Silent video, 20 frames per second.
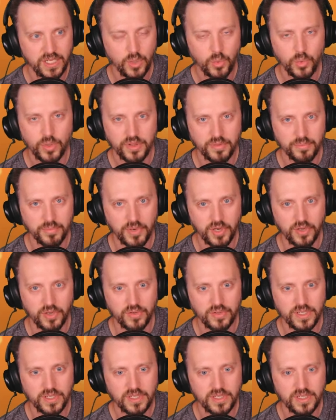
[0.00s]
with
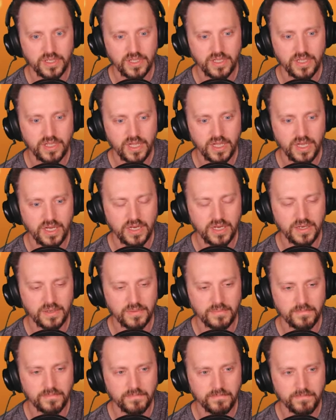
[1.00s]
Moog,
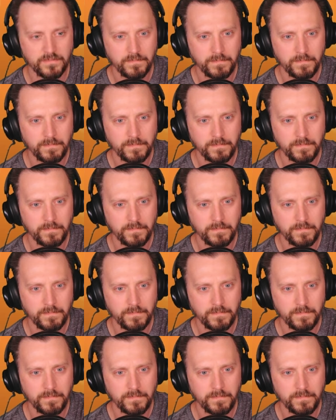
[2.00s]
um,